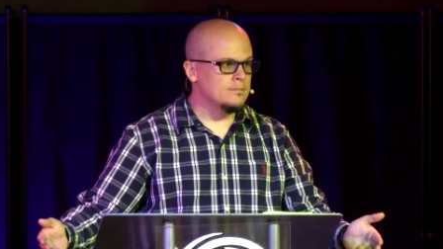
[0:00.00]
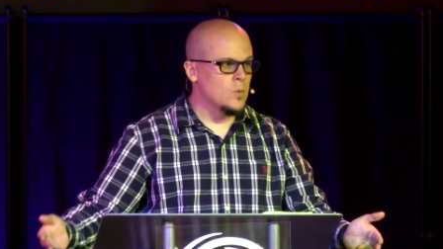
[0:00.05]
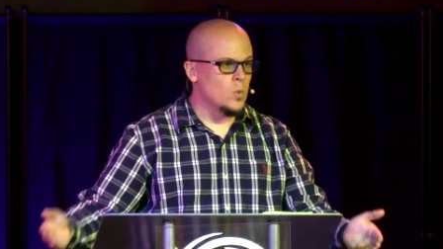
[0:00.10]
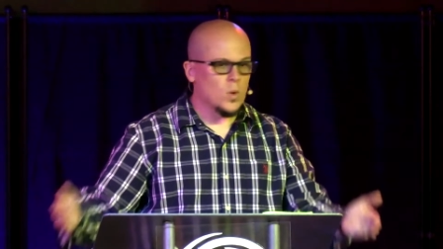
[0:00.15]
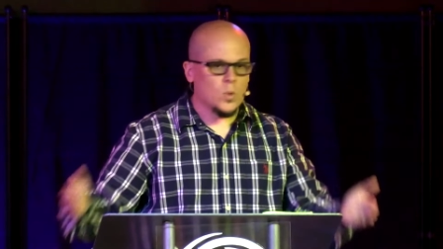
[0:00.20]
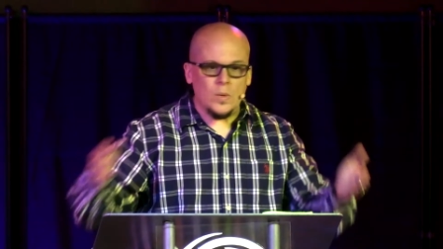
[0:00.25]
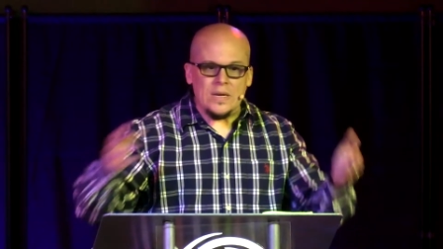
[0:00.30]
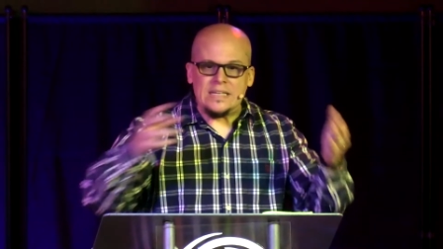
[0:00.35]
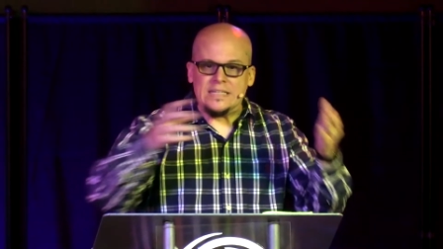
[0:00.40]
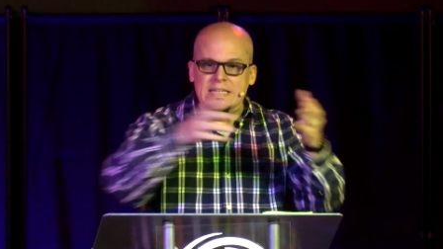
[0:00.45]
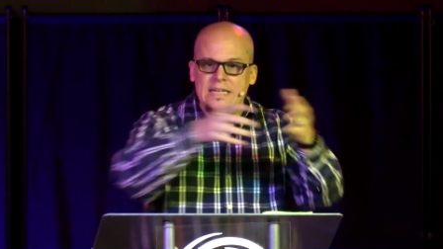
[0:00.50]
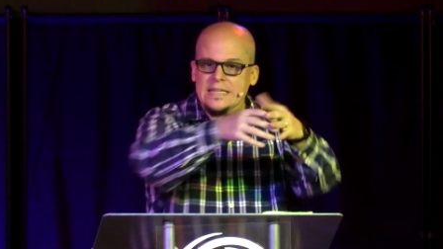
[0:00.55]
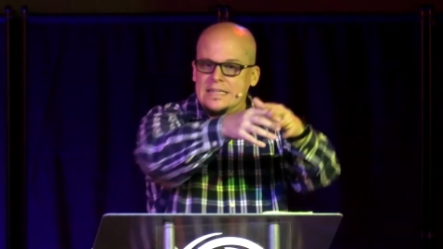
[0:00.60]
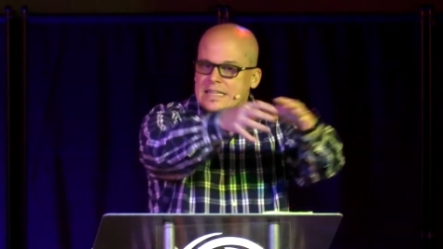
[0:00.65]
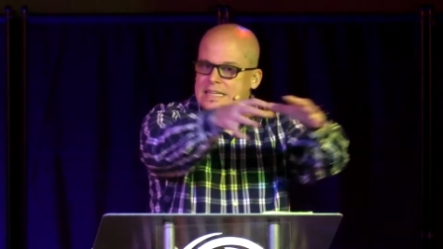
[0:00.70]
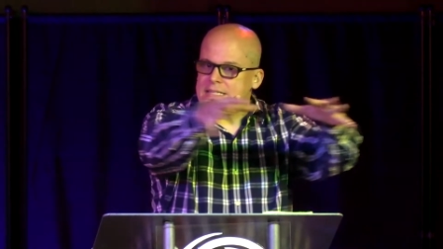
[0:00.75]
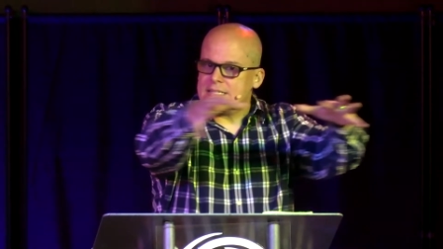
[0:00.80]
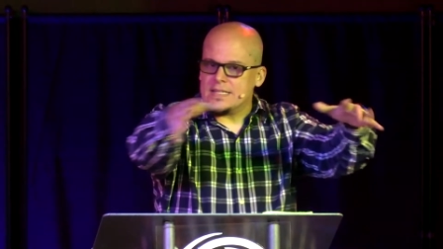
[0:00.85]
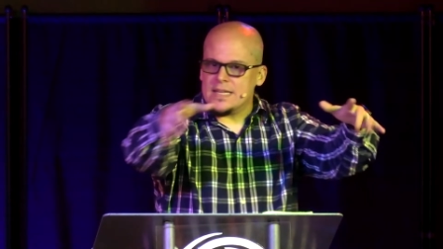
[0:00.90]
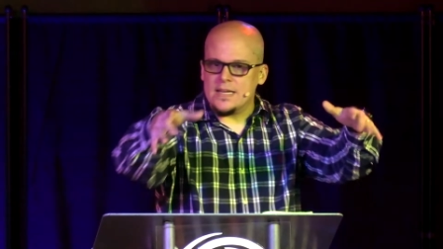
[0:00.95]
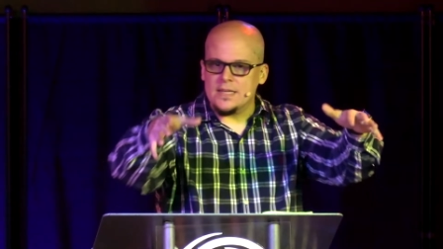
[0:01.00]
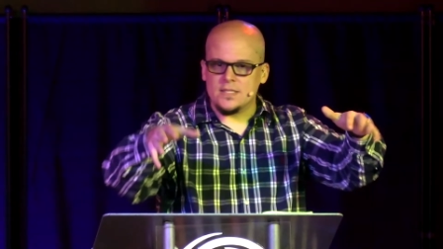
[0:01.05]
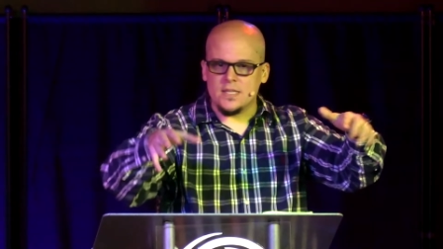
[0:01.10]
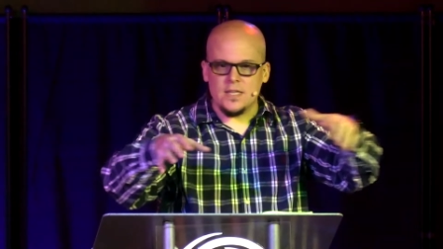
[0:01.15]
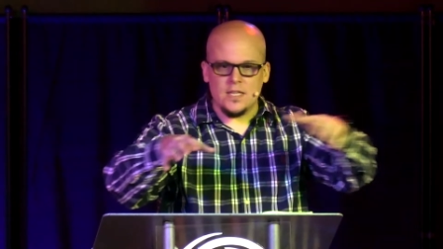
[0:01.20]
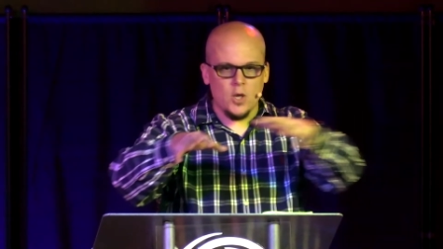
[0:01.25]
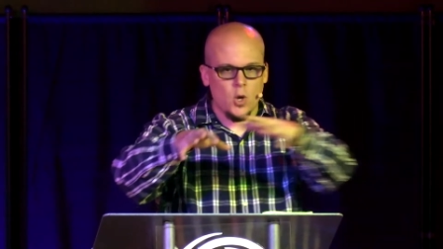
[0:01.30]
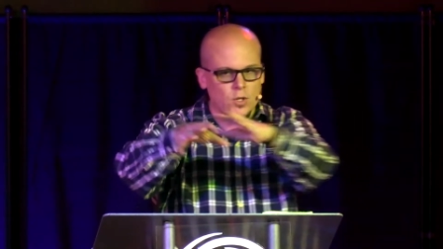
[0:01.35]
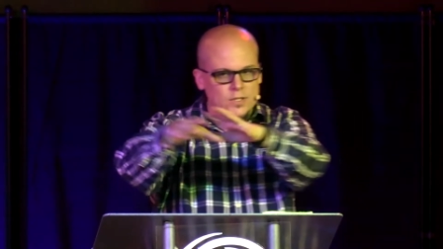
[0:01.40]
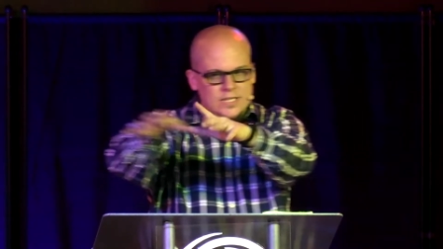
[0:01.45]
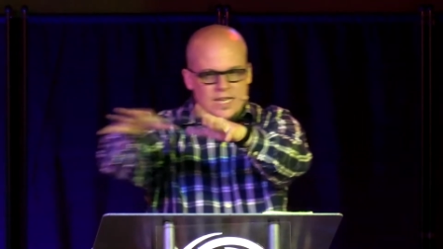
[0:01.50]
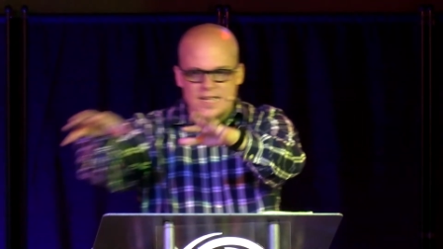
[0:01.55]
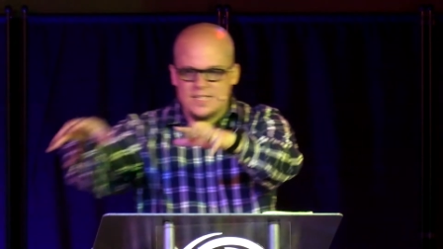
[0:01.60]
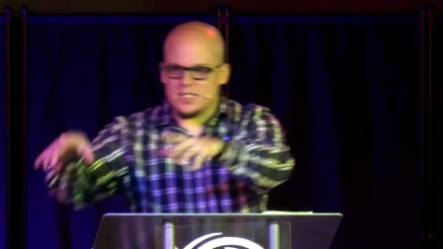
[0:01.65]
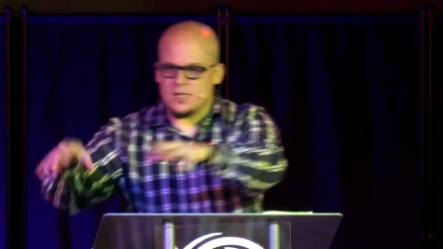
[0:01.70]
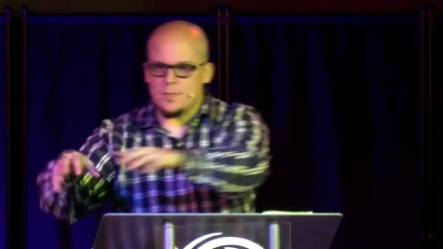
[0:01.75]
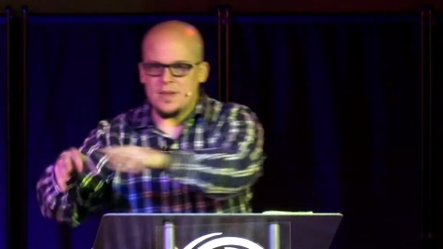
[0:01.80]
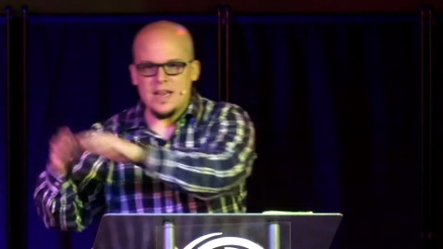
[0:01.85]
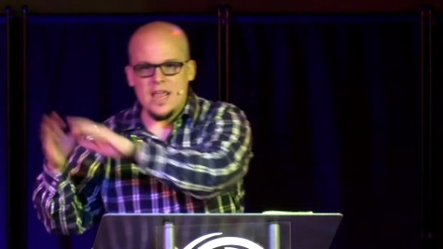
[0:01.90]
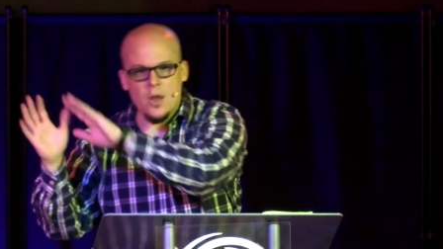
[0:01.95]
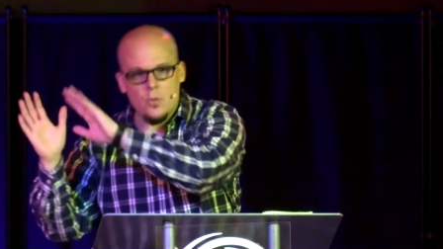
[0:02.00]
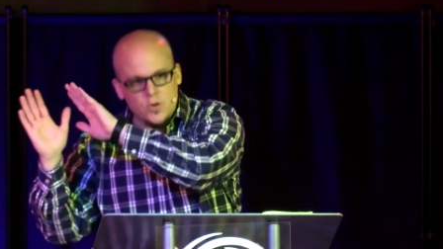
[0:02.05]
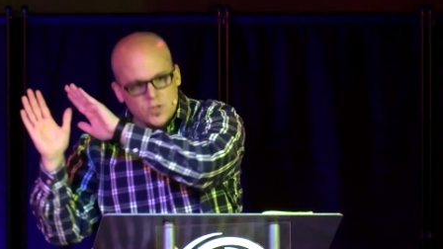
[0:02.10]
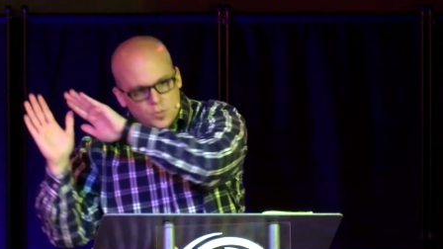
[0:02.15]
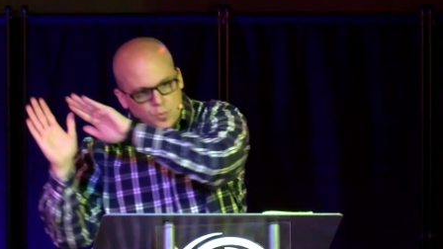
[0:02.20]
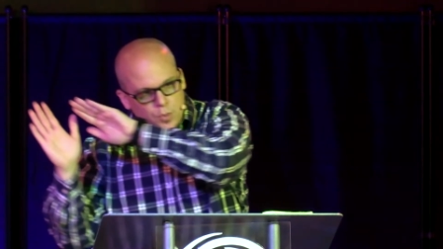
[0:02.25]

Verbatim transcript: When we did these things in the Old Testament, it was